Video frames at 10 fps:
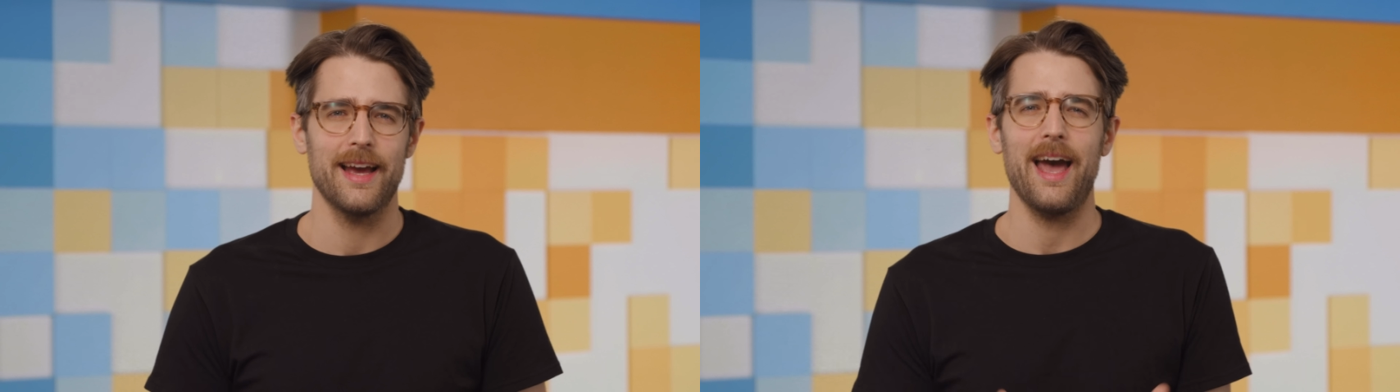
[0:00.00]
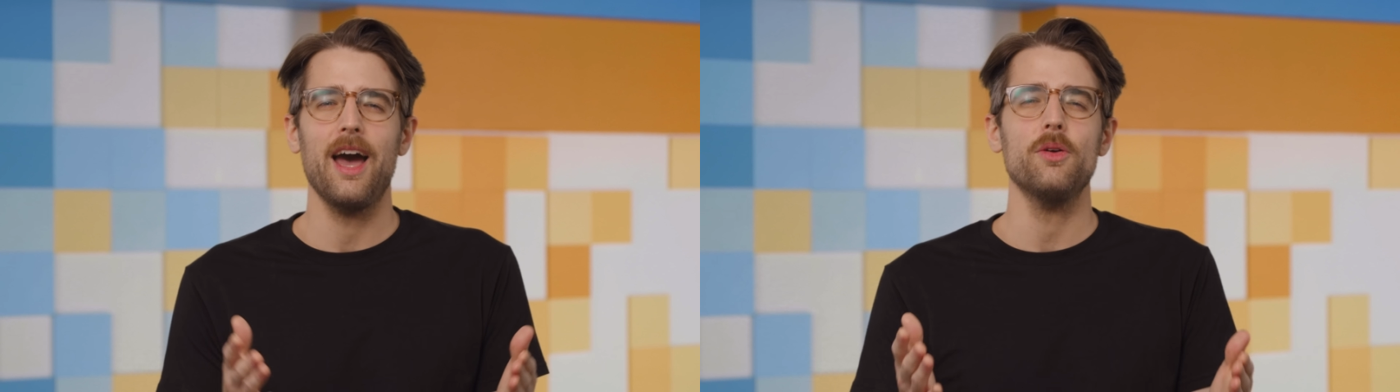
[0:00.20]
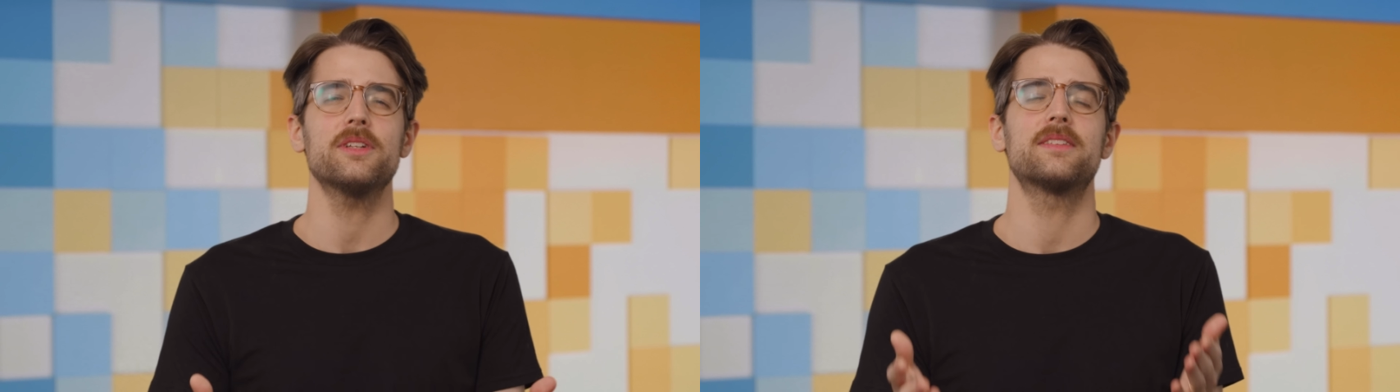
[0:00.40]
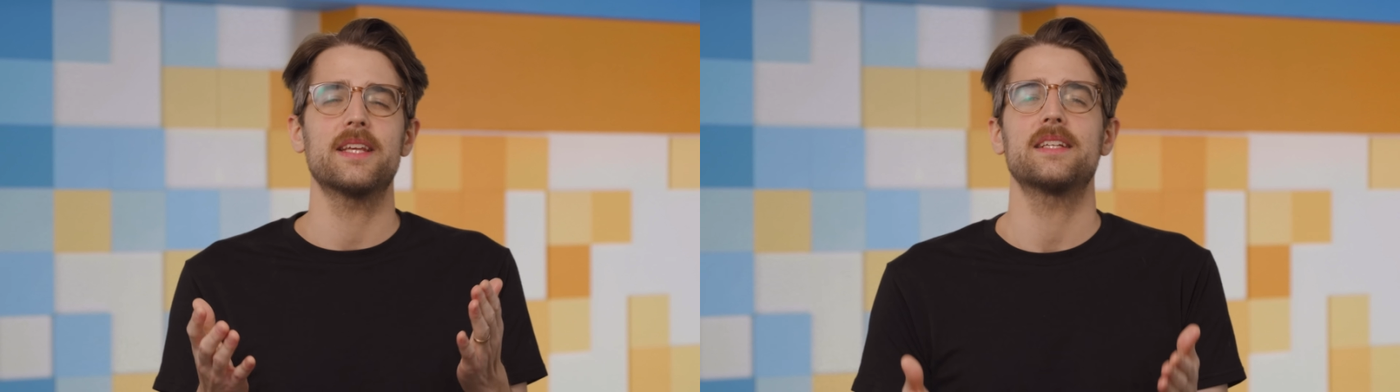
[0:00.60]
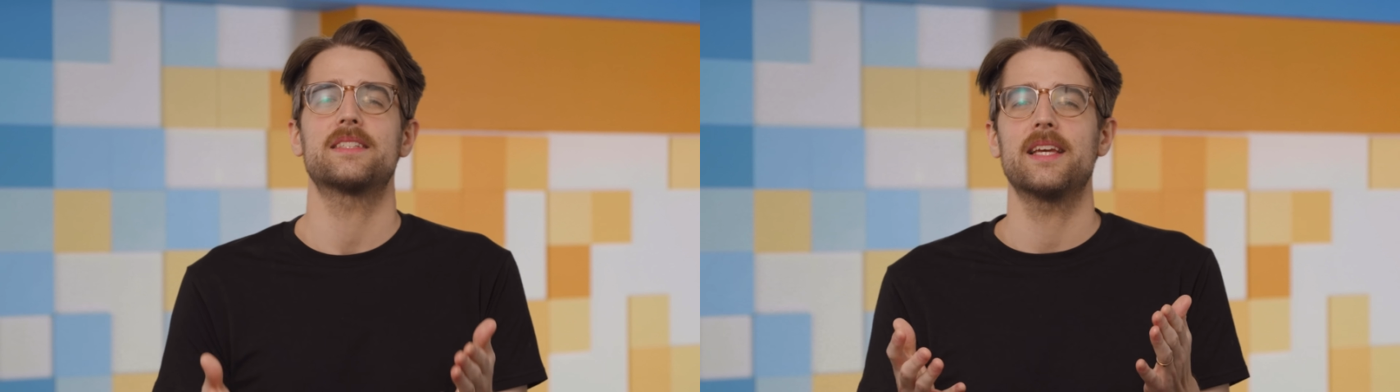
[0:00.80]
How did
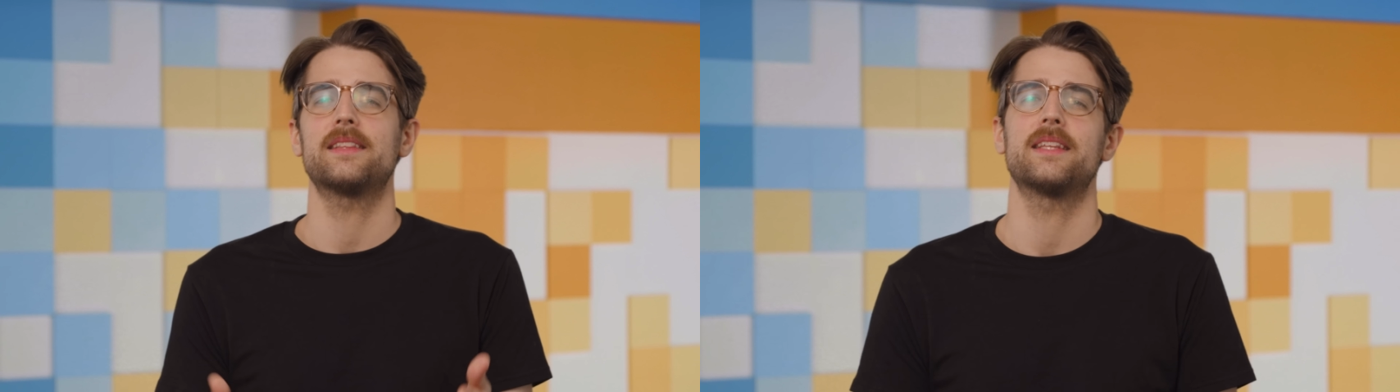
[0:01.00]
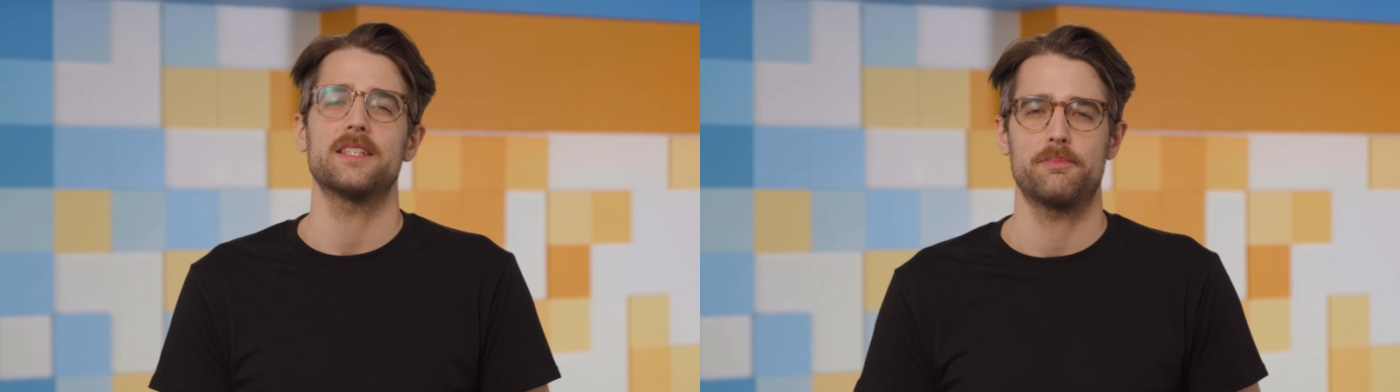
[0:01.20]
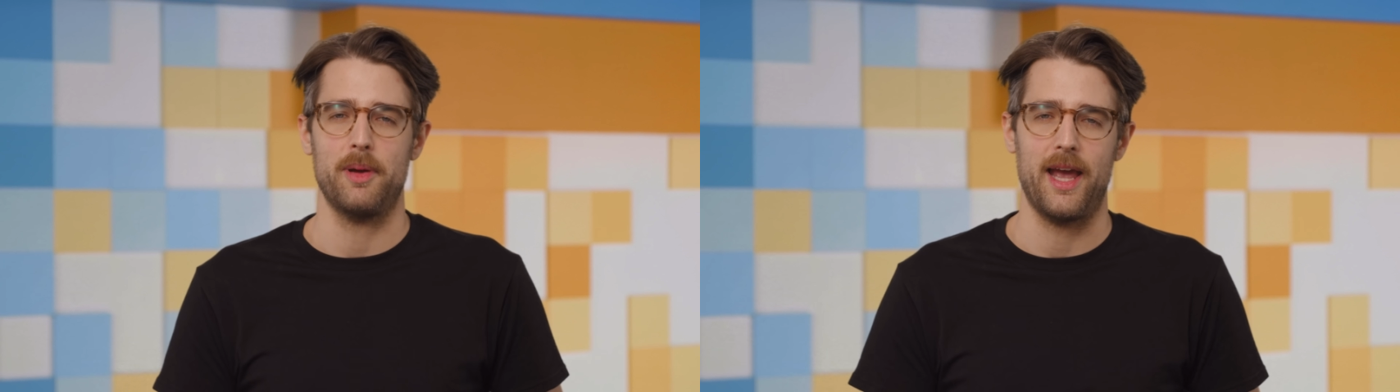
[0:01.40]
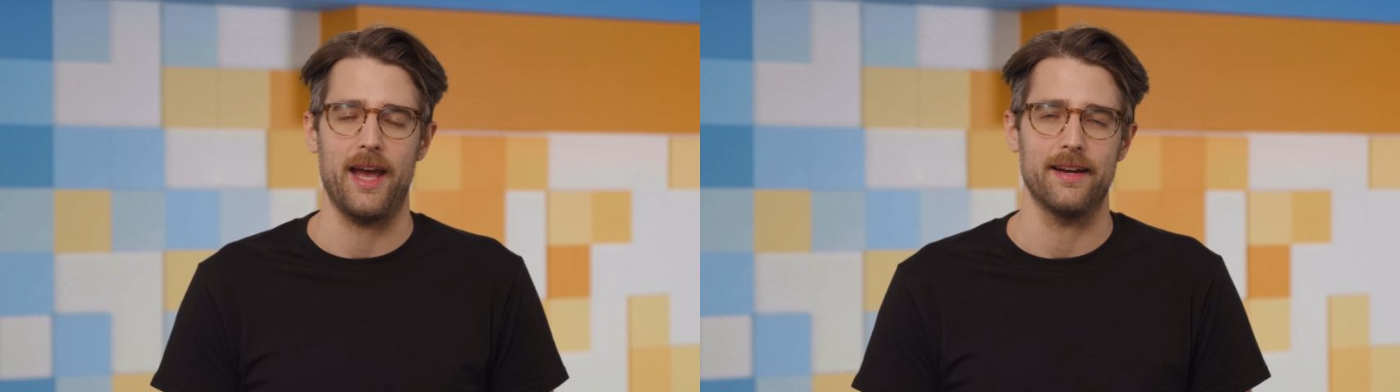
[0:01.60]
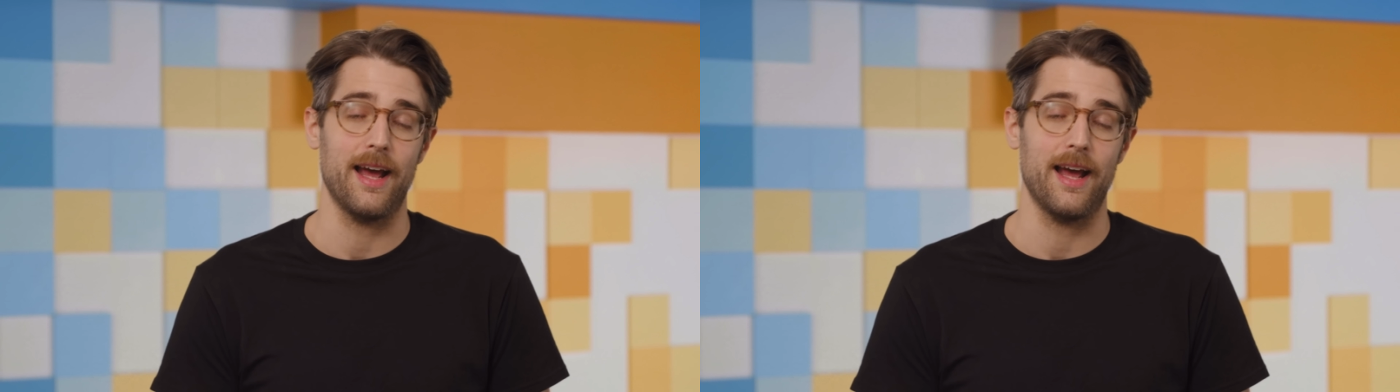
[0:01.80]
things get this bad?